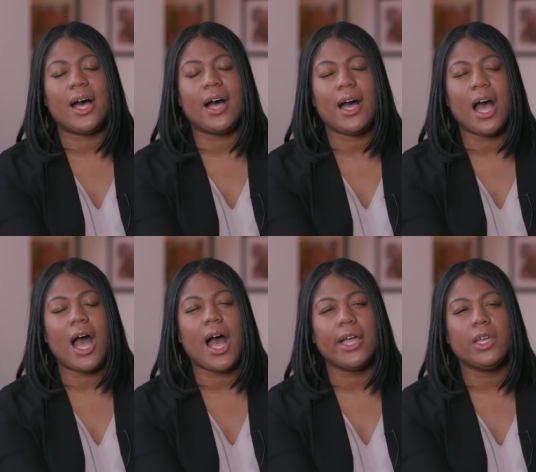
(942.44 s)
want to
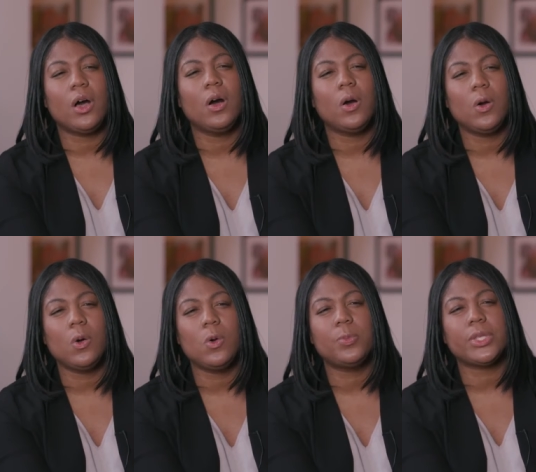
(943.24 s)
follow I
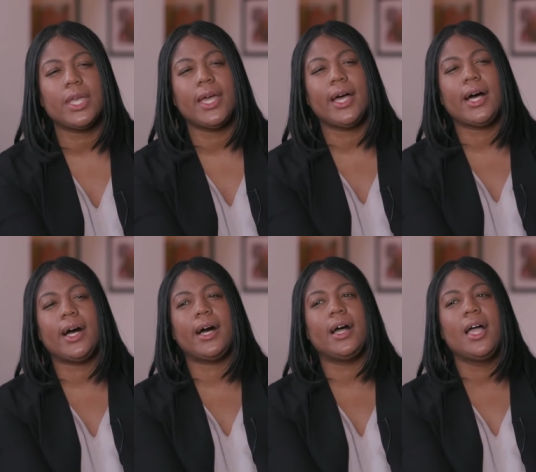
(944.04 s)
hope,
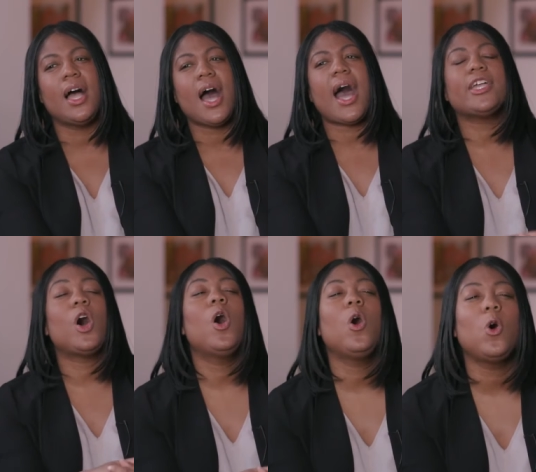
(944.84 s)
yeah, I
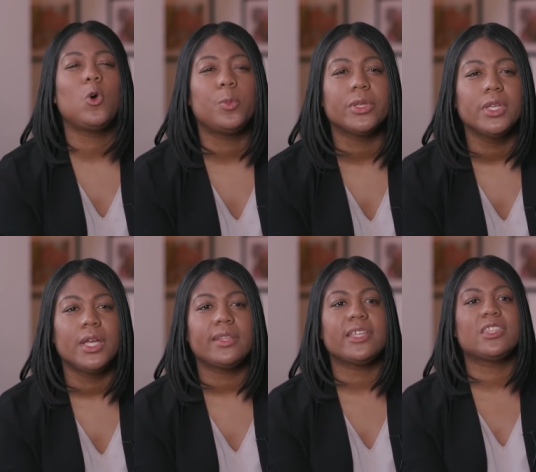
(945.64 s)
hope
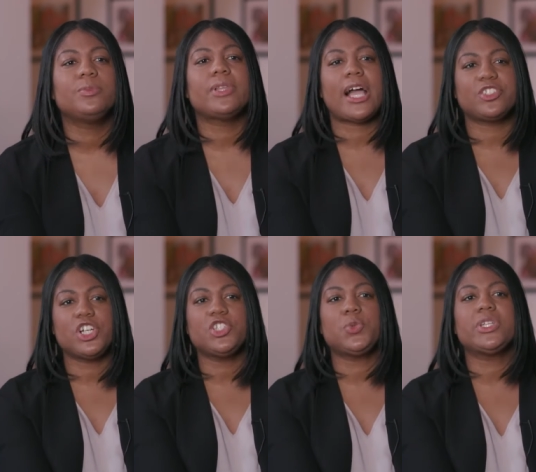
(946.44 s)
that the black
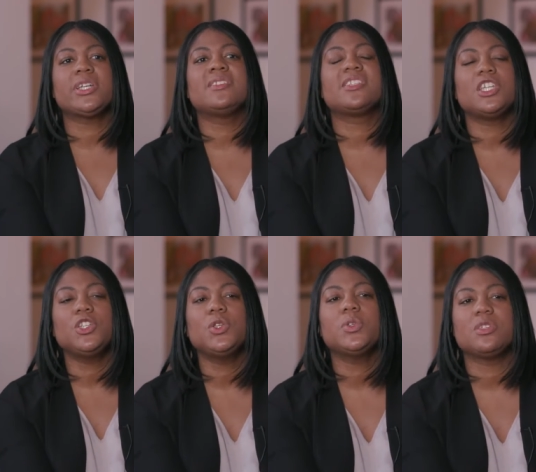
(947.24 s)
church would
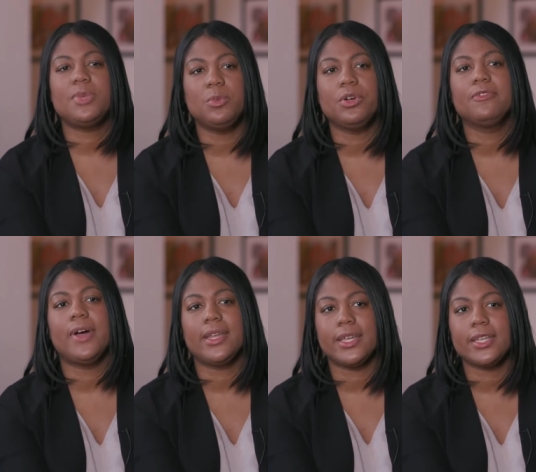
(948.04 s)
continue to be
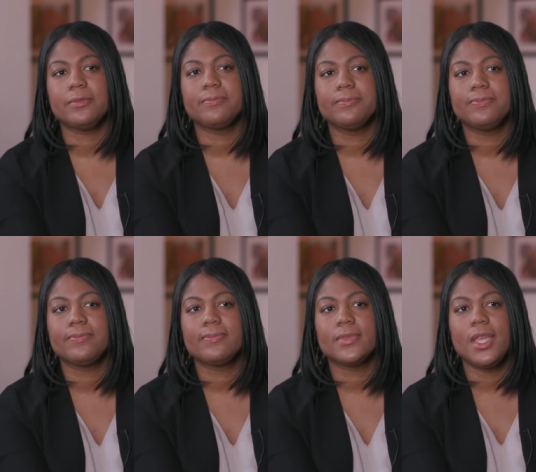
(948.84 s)
prophetic
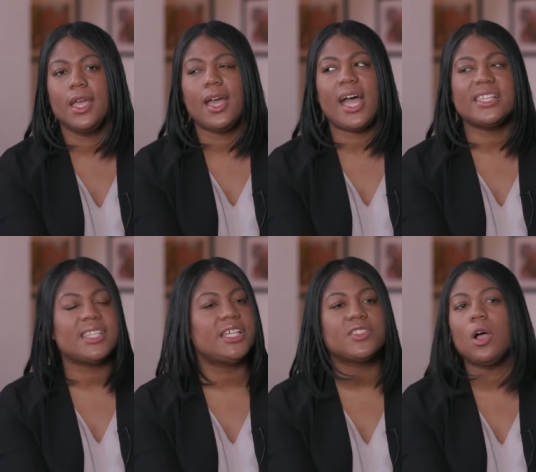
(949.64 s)
mm. as
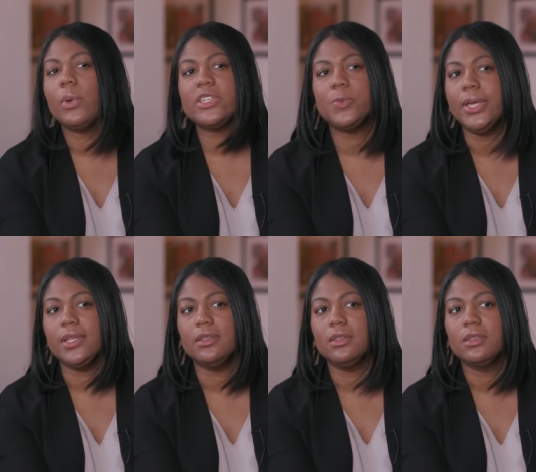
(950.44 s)
it has always
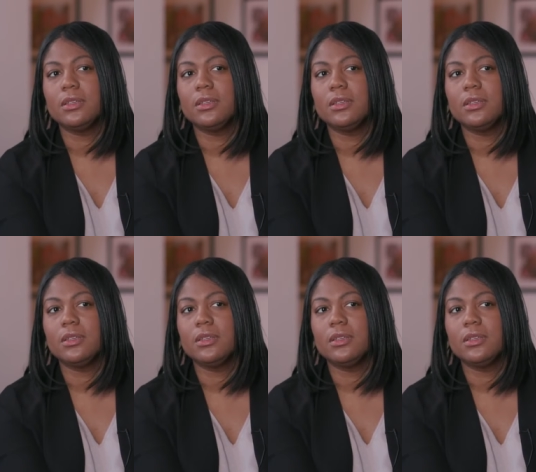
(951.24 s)
been.